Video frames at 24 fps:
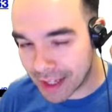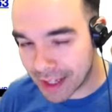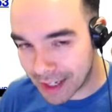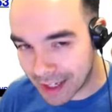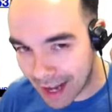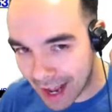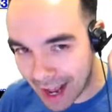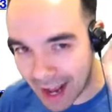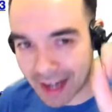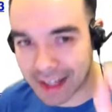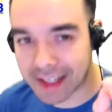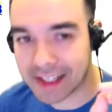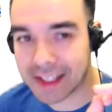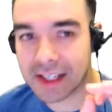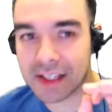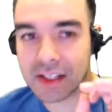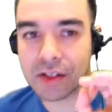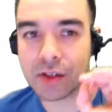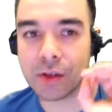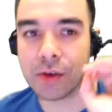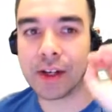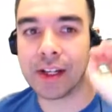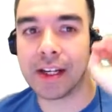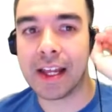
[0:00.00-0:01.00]
get access
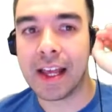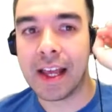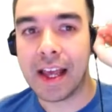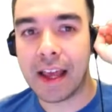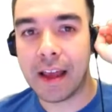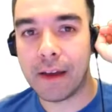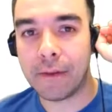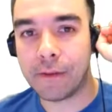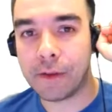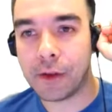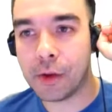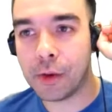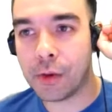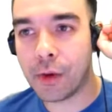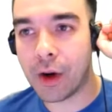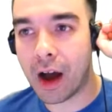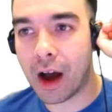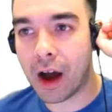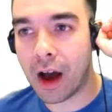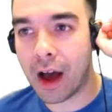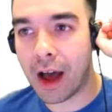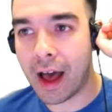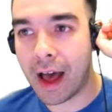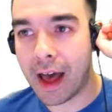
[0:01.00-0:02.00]
to it. If you
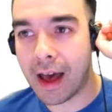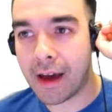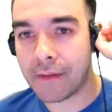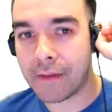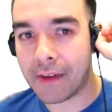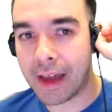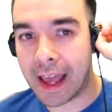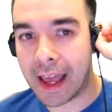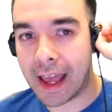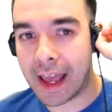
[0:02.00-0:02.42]
have